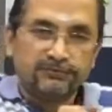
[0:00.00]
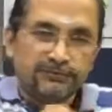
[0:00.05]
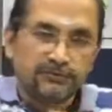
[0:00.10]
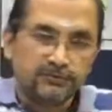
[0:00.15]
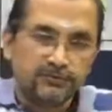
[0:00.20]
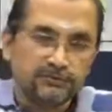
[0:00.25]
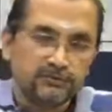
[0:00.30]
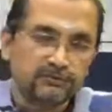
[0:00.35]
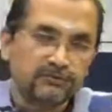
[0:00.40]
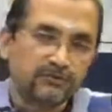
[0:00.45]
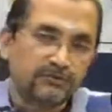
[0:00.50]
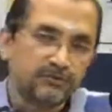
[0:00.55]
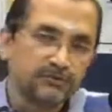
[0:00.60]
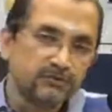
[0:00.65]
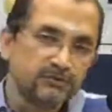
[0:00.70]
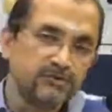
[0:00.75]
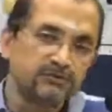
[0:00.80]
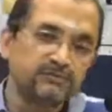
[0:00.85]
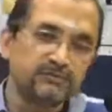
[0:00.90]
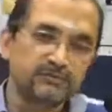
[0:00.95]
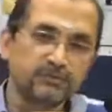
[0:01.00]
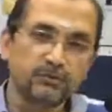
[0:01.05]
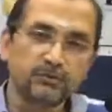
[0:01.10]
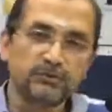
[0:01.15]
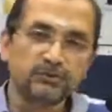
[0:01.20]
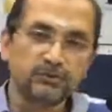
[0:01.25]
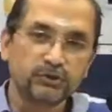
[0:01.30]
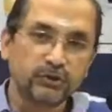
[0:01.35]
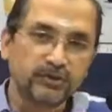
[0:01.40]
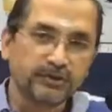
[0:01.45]
So for those of us who are
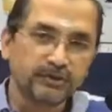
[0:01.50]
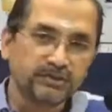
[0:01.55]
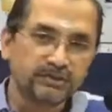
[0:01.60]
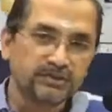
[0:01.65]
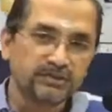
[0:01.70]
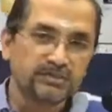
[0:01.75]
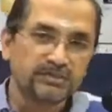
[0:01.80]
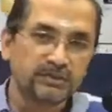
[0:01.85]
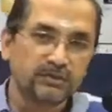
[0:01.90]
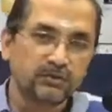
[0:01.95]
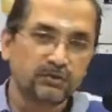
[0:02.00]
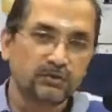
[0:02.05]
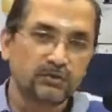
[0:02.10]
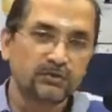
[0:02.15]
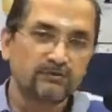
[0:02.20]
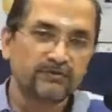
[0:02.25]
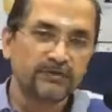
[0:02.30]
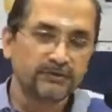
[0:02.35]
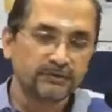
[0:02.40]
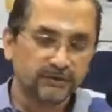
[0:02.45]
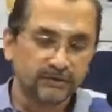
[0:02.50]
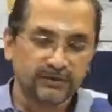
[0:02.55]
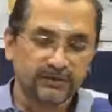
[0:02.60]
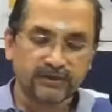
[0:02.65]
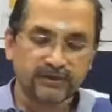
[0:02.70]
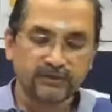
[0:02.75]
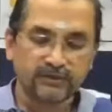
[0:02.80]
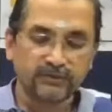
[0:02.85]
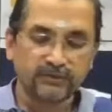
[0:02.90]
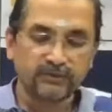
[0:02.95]
joining just now, all we're doing
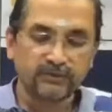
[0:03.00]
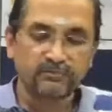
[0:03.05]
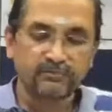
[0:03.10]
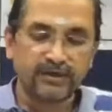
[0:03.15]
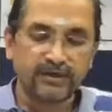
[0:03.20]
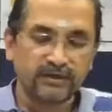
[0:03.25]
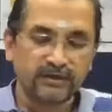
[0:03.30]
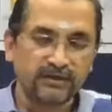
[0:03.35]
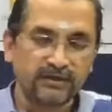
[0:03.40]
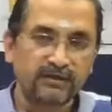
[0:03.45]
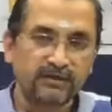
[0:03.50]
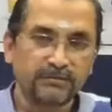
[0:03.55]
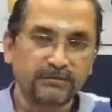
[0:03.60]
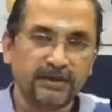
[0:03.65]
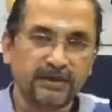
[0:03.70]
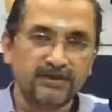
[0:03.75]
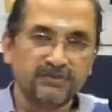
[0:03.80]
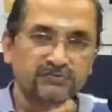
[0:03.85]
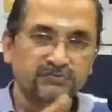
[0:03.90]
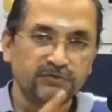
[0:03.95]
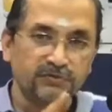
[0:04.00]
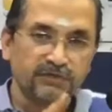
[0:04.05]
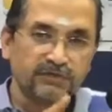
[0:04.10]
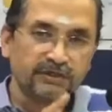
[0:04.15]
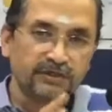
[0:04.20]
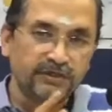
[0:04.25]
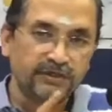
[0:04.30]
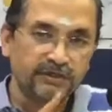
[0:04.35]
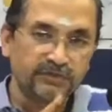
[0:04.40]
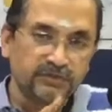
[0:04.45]
right now is making a base for the
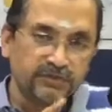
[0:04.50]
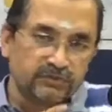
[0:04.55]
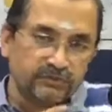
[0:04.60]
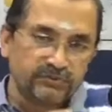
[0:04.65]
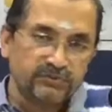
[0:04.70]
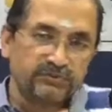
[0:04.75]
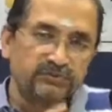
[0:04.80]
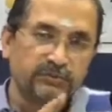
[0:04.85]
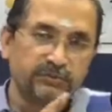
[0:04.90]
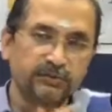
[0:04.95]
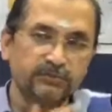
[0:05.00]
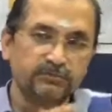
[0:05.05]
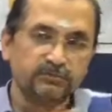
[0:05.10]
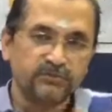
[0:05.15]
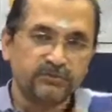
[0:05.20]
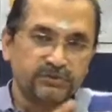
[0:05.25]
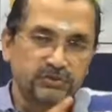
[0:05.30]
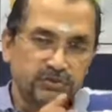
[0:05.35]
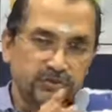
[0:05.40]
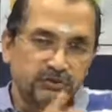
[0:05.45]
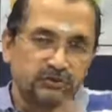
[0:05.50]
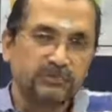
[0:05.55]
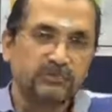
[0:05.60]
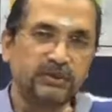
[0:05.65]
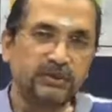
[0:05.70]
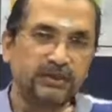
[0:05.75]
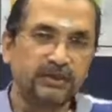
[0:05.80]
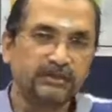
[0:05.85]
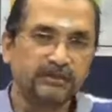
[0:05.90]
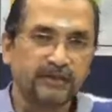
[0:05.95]
Ganesha to sit on. So
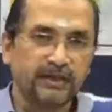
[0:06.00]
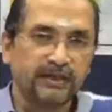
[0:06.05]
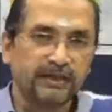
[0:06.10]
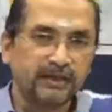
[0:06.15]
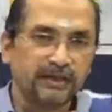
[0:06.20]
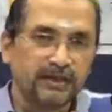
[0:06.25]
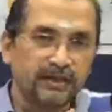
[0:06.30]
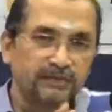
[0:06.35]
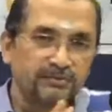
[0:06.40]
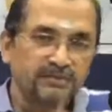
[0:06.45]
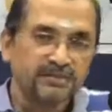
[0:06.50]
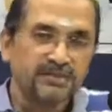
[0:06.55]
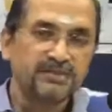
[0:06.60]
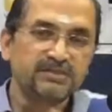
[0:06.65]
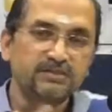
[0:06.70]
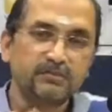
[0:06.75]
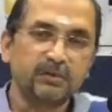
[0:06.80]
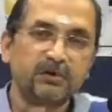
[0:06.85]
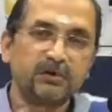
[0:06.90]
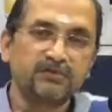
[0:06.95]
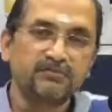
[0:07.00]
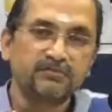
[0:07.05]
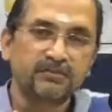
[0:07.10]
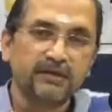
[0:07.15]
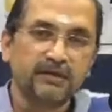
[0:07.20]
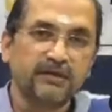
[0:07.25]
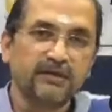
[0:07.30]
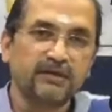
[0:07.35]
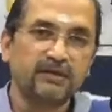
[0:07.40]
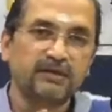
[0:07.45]
take a lime-sized ball of
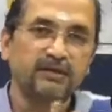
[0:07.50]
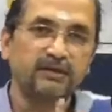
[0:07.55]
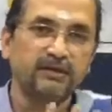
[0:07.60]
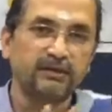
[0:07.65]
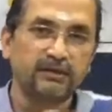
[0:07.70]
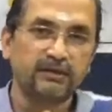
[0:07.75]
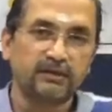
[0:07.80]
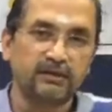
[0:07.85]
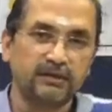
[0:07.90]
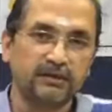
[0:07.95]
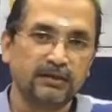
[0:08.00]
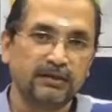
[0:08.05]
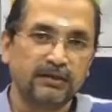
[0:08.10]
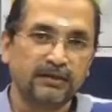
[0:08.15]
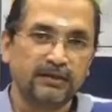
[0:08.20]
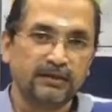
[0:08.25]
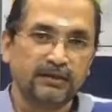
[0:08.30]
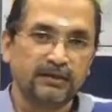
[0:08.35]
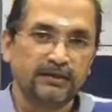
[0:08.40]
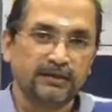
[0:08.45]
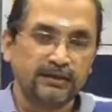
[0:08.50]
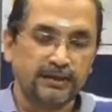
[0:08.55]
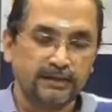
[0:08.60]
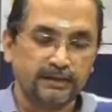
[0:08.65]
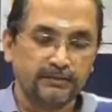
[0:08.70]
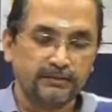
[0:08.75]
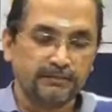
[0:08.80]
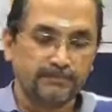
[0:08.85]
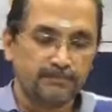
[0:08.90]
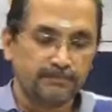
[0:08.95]
clay and
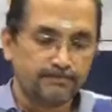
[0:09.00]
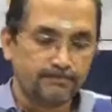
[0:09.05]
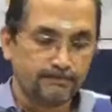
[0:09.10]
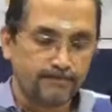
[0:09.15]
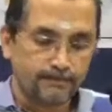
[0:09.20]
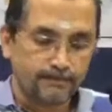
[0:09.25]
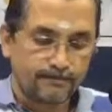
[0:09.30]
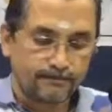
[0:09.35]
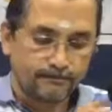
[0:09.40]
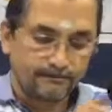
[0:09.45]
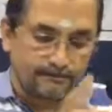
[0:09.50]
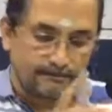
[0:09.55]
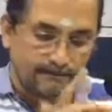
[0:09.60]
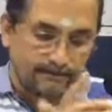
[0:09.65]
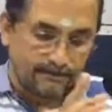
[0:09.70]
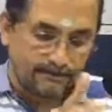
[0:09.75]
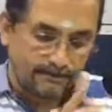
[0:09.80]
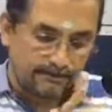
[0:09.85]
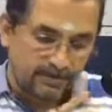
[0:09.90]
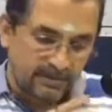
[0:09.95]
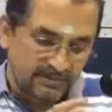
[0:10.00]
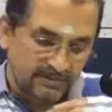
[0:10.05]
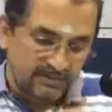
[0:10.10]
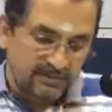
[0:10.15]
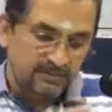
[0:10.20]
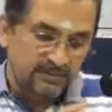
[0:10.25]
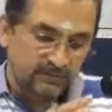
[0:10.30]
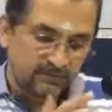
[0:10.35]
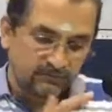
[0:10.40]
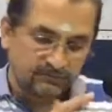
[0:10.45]
then press it
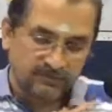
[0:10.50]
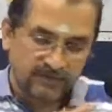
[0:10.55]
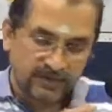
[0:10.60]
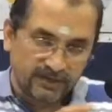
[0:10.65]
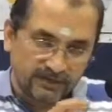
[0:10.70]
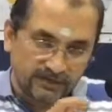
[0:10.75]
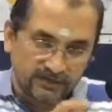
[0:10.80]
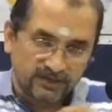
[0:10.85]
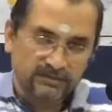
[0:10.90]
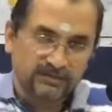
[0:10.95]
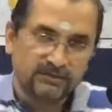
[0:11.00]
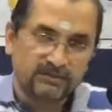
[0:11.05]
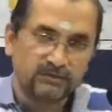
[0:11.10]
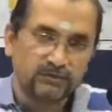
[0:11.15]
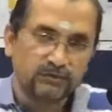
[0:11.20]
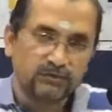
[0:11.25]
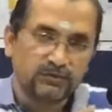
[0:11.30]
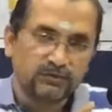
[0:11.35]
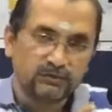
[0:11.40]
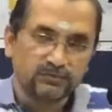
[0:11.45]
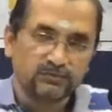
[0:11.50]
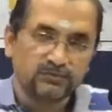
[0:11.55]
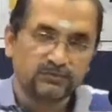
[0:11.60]
down flat into a